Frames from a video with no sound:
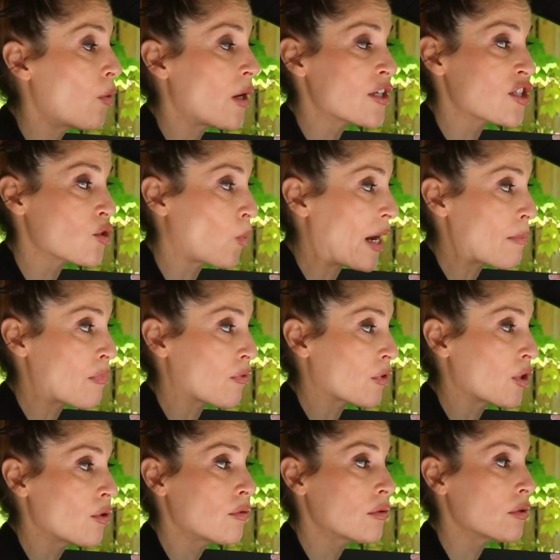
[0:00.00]
a swipe
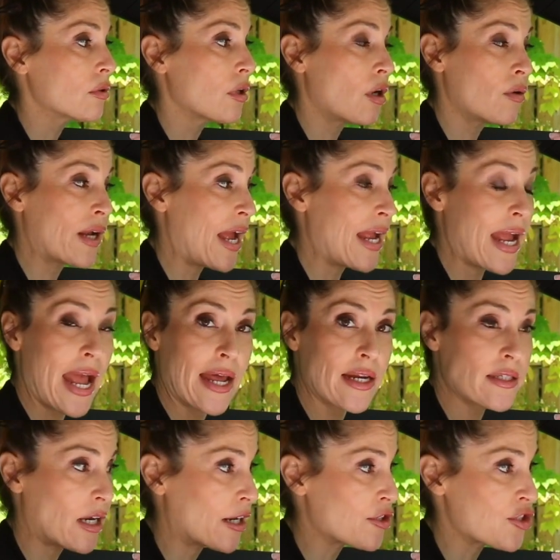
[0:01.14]
through, okay, and a
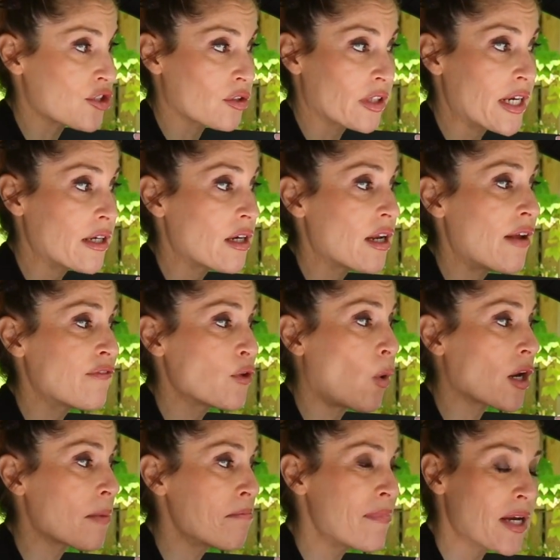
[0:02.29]
touch screen, if you
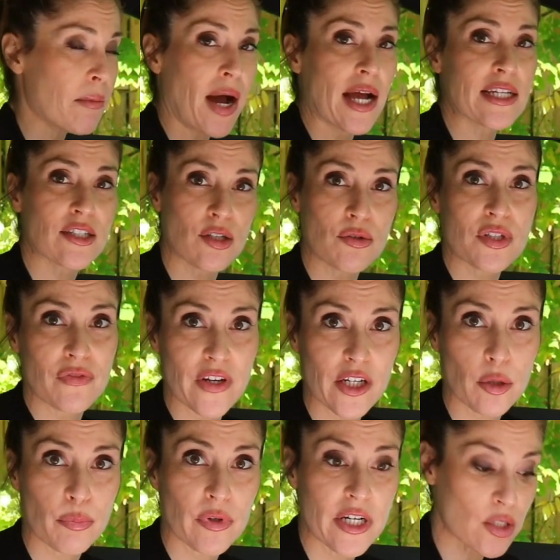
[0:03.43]
want to minimize those
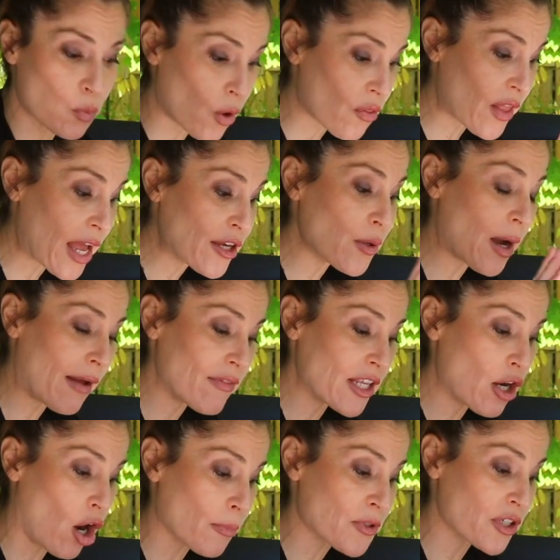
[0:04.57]
fingerprints, well then you have the
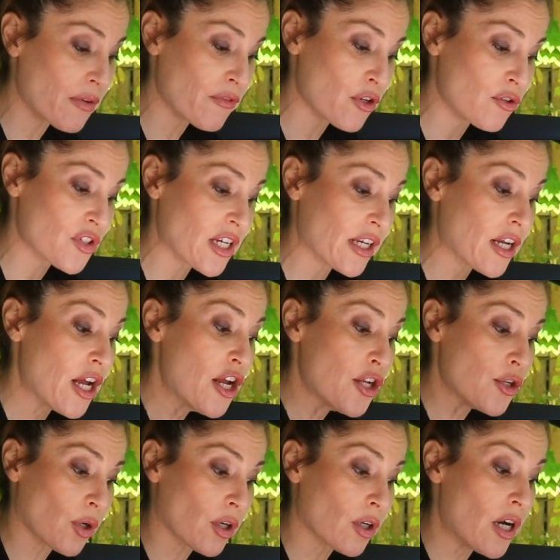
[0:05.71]
option of using
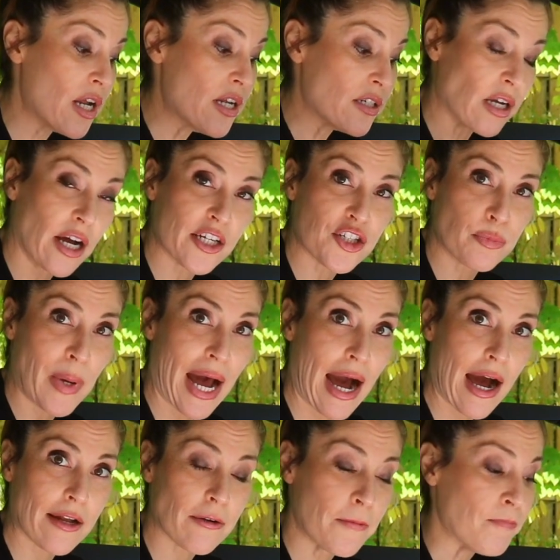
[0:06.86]
your touch
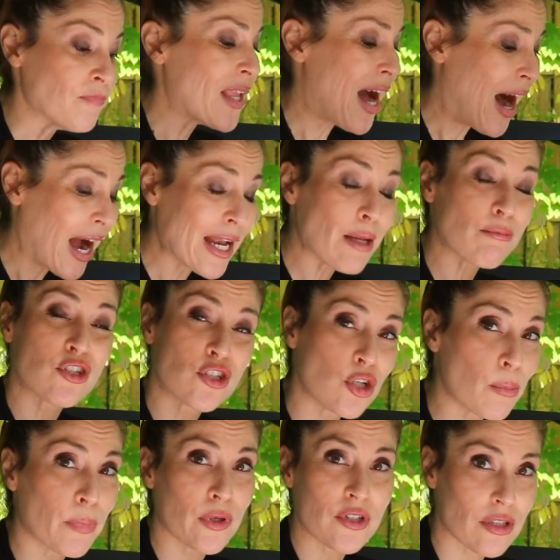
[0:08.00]
pad. I am
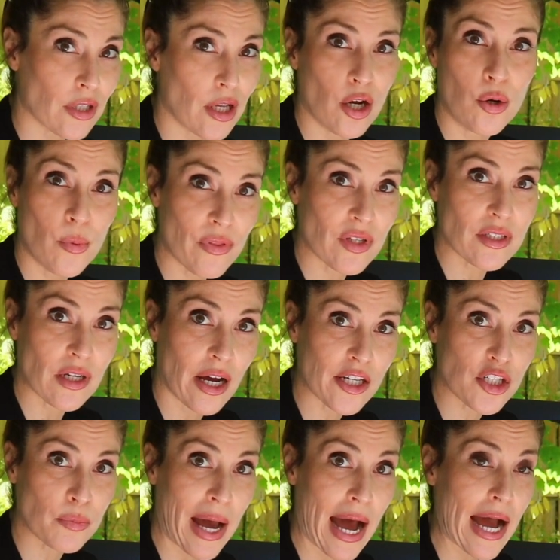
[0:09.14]
super slow with the
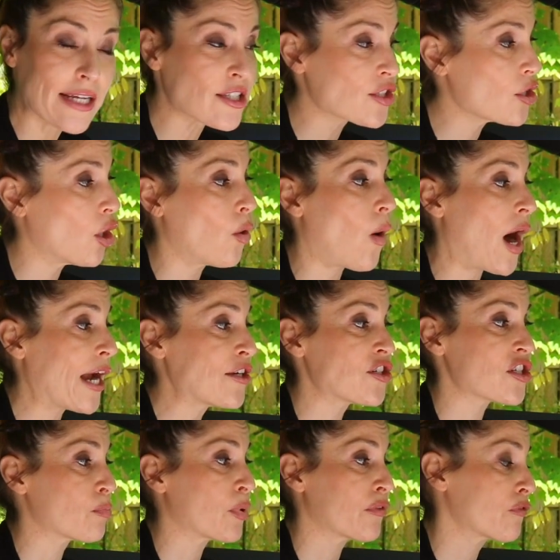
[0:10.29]
touch pad, so I
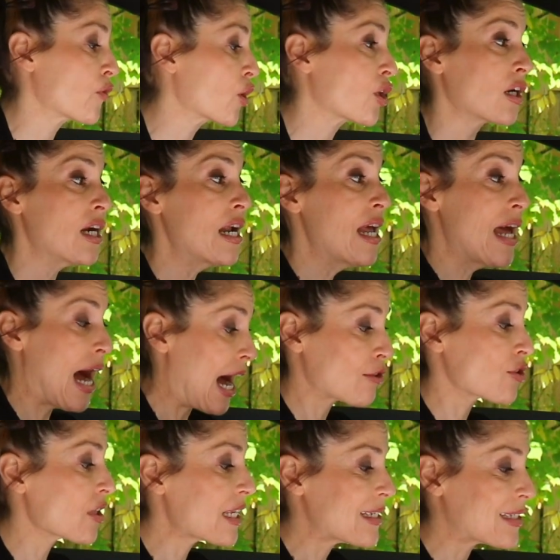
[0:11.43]
just prefer
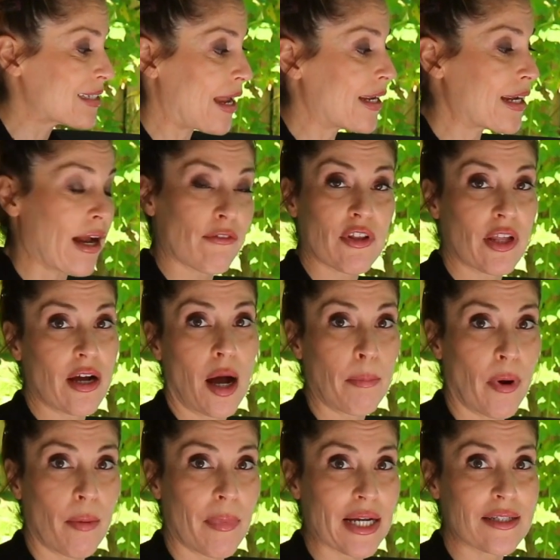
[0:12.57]
actually setting everything up
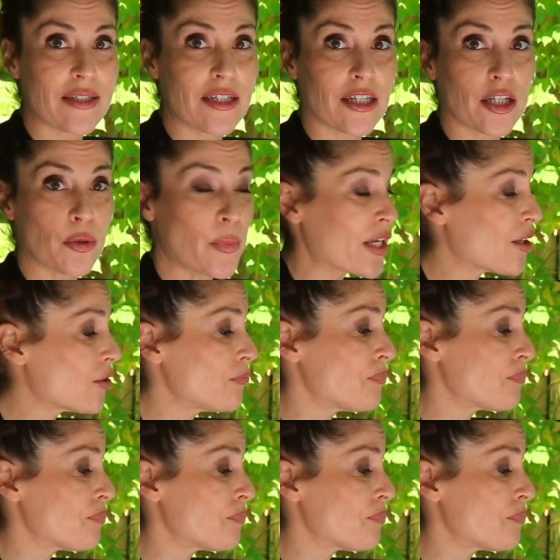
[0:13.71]
on my steering wheel